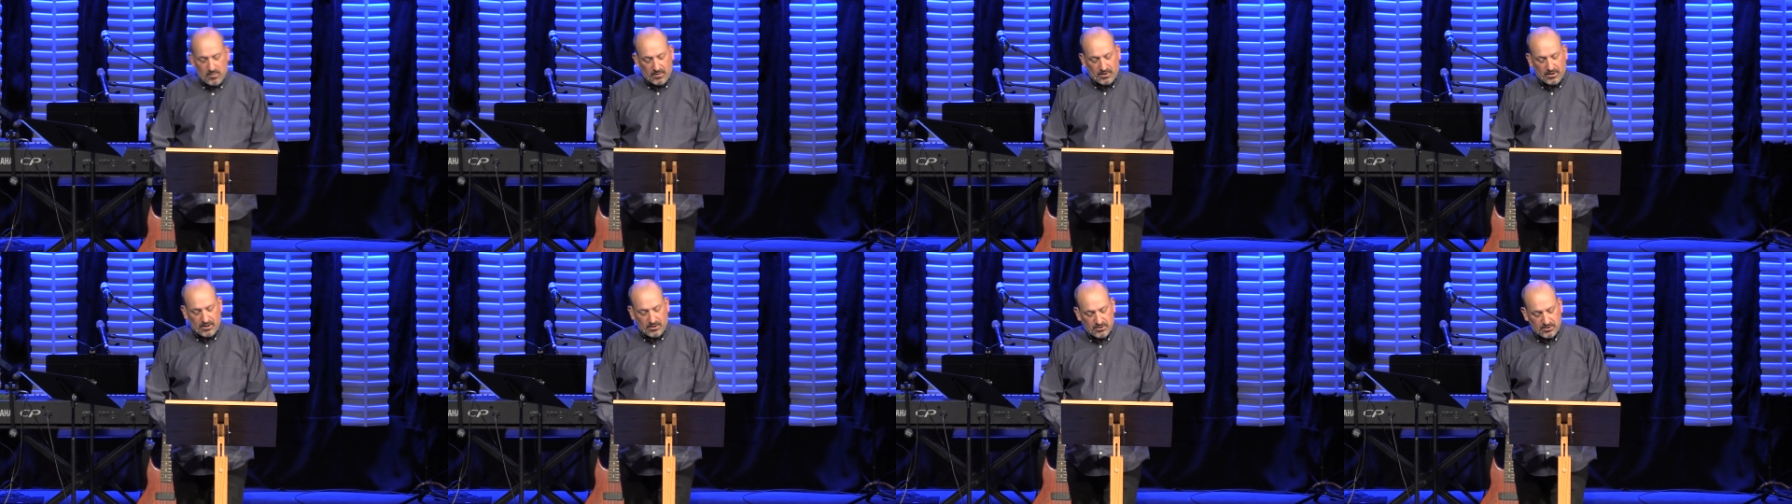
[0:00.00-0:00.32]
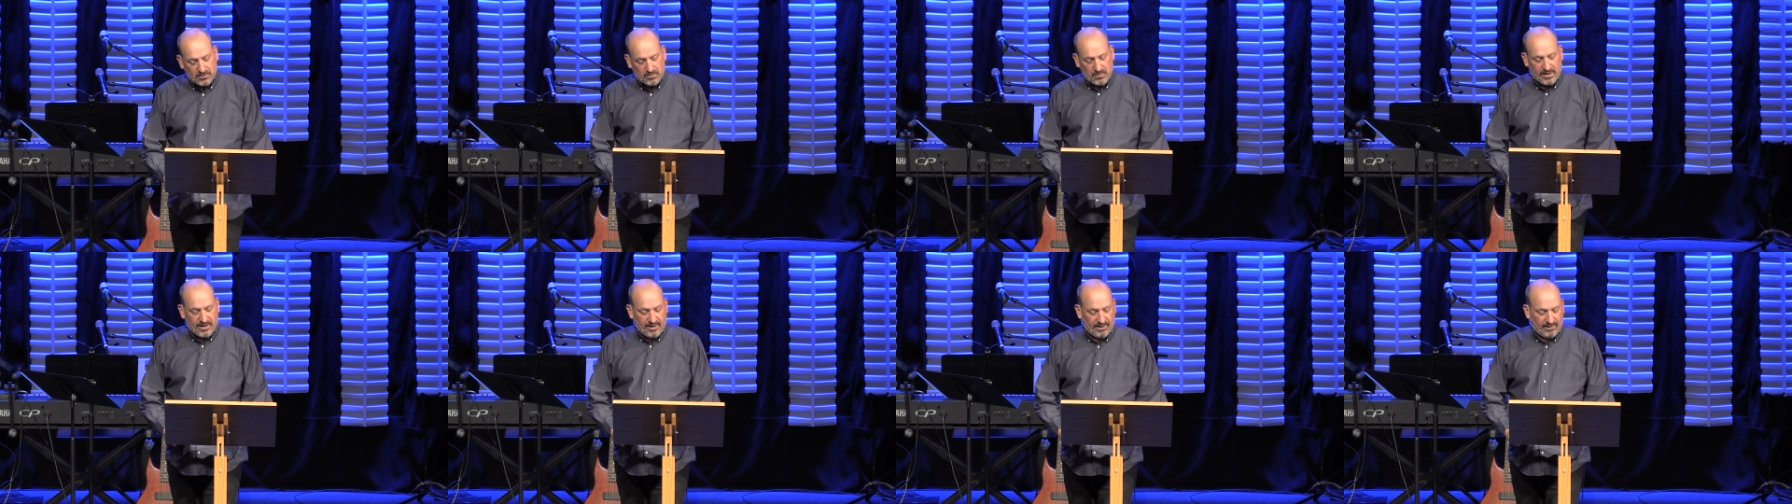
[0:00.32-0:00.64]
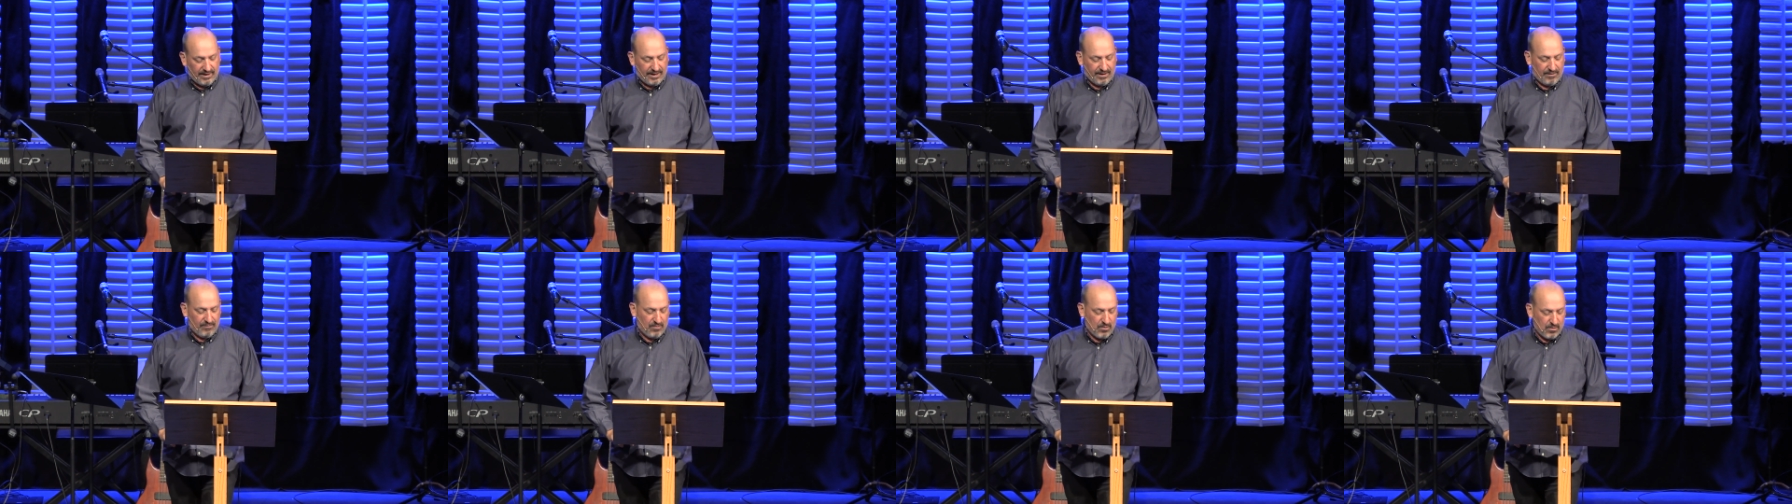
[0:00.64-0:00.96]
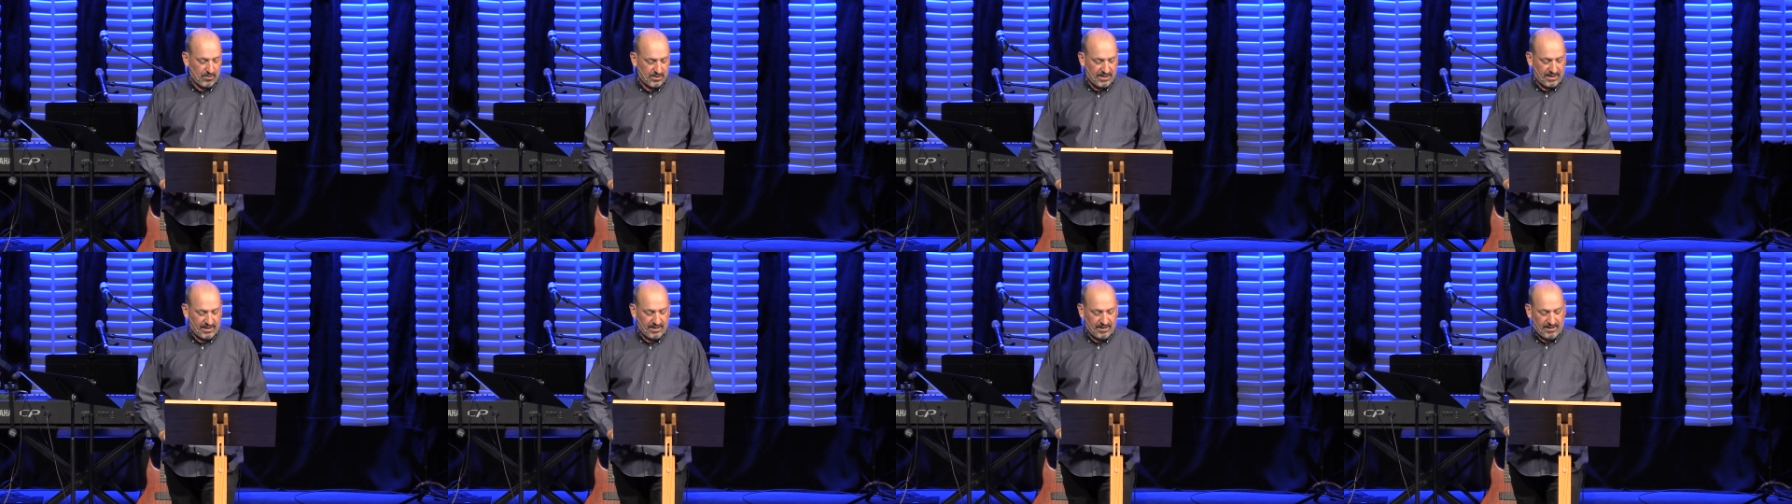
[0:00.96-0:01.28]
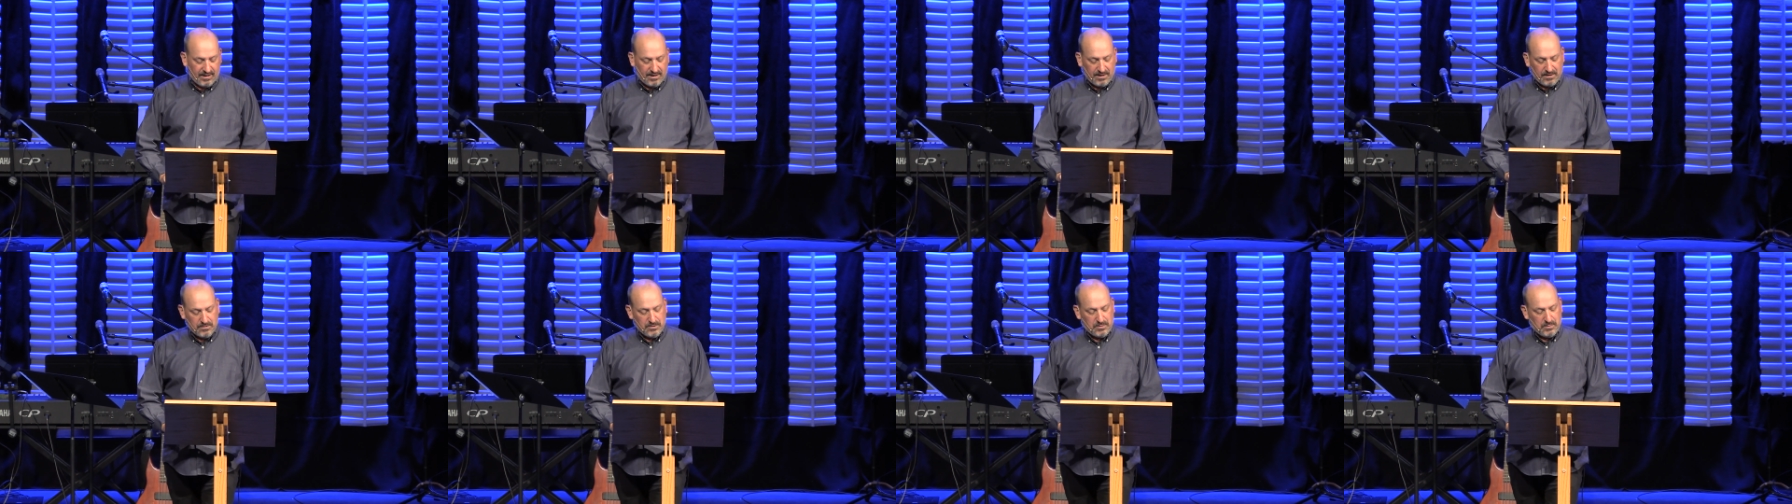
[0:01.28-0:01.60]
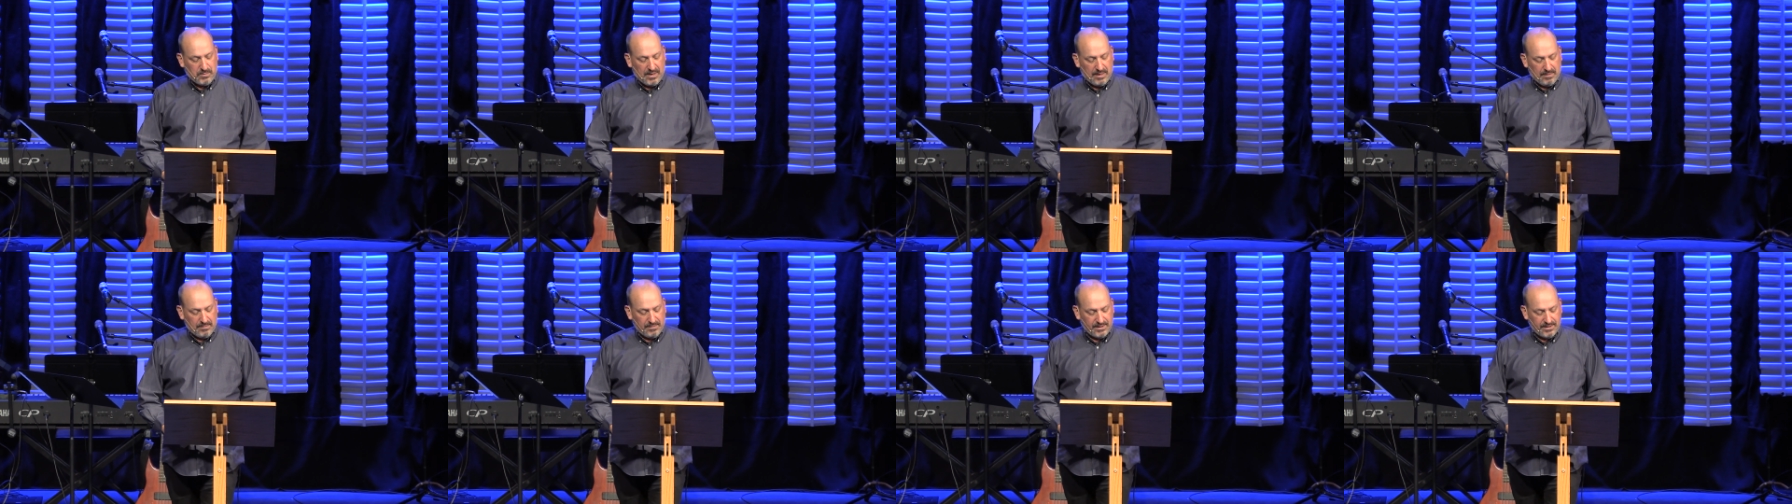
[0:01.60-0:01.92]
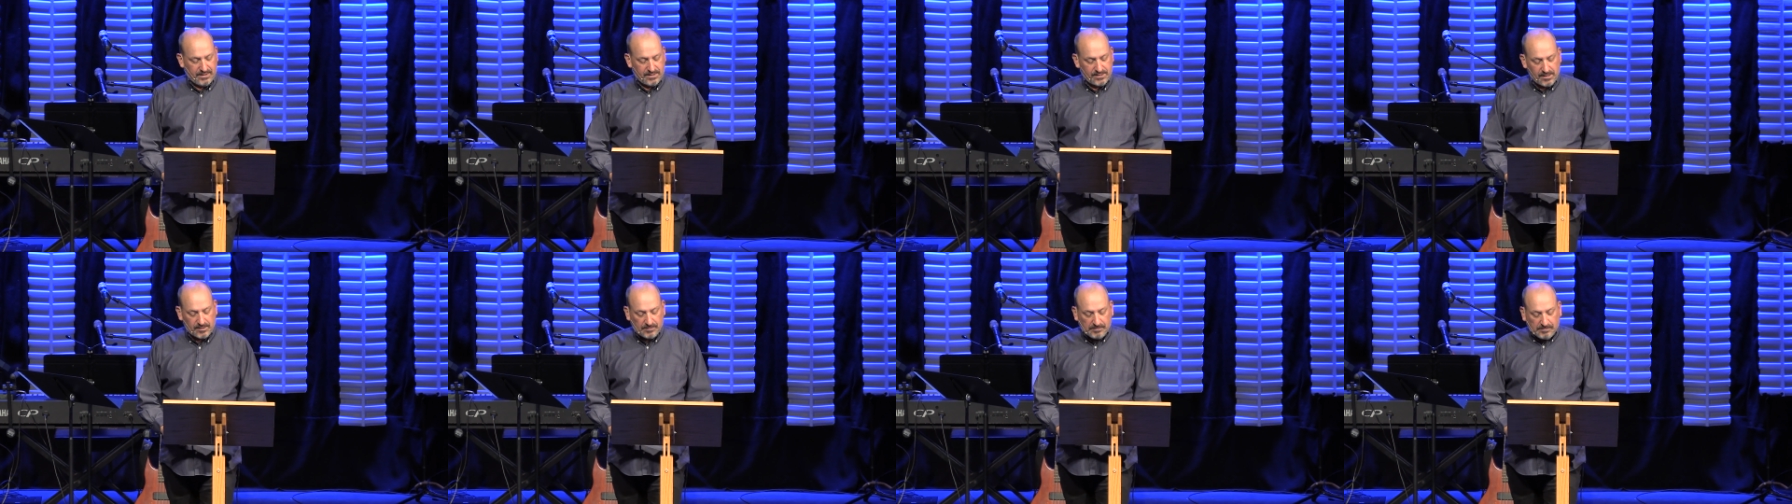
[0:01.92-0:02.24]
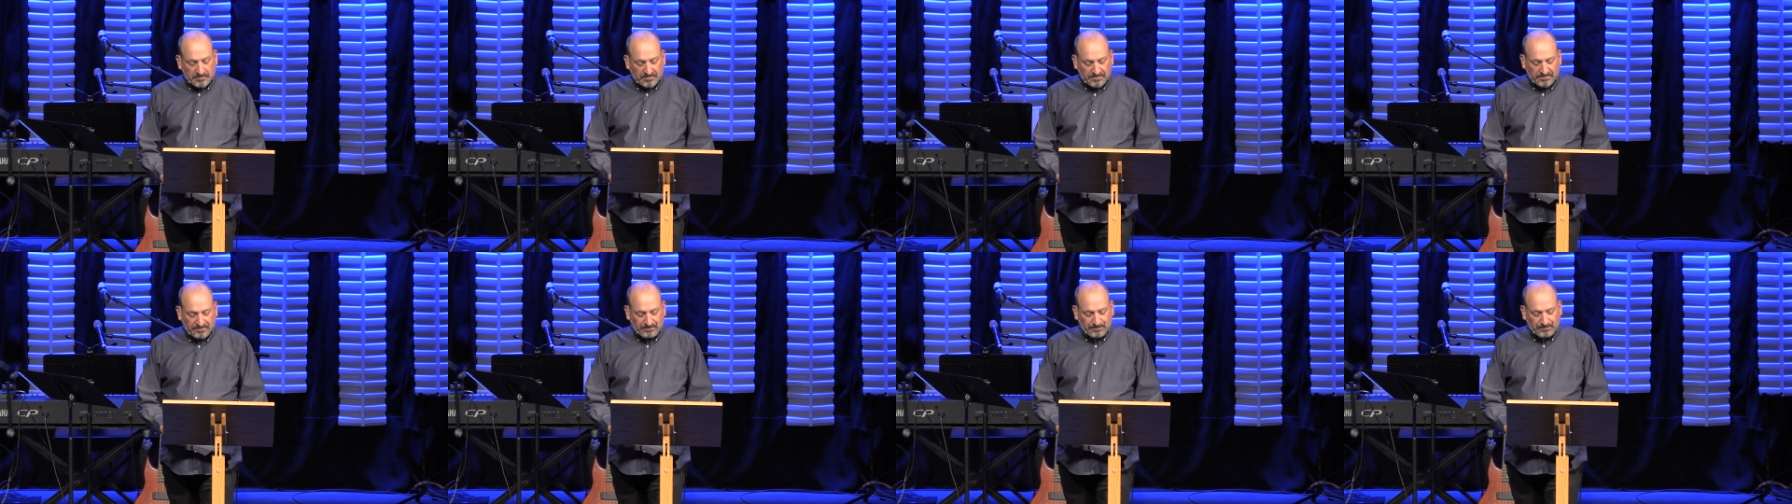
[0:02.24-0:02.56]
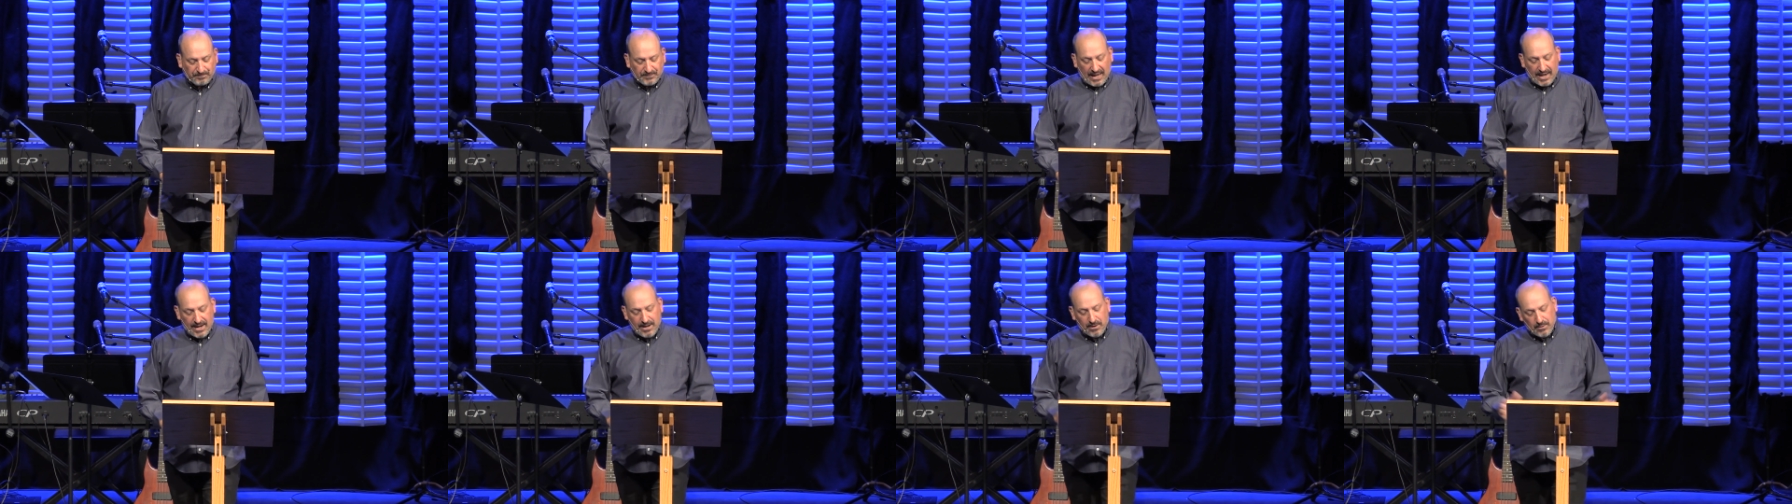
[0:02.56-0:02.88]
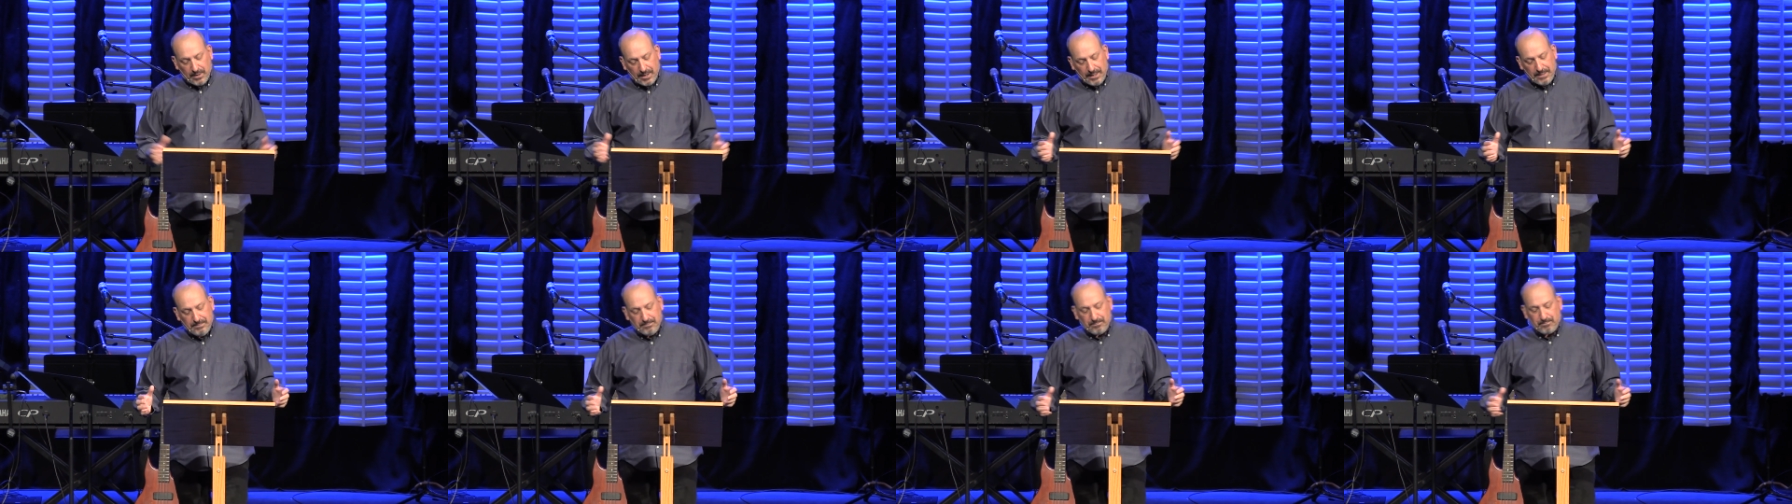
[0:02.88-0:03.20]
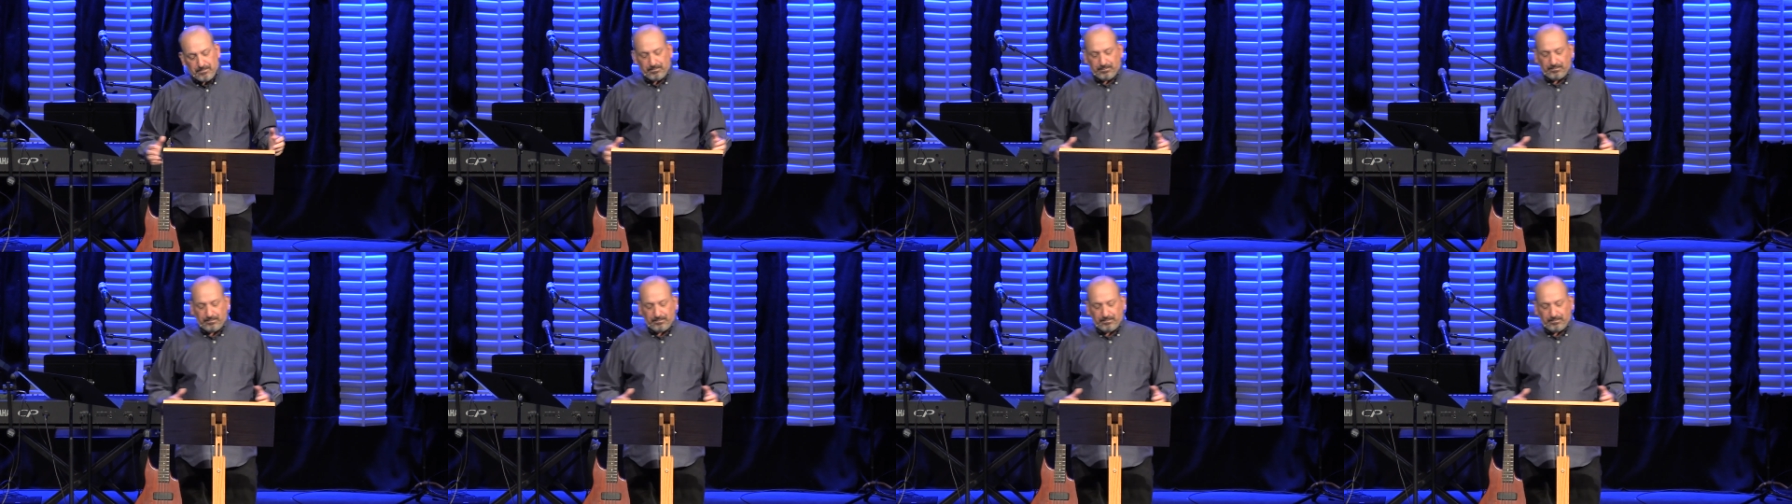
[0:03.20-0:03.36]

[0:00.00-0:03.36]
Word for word: or used one in like 14 years probably, so anyway.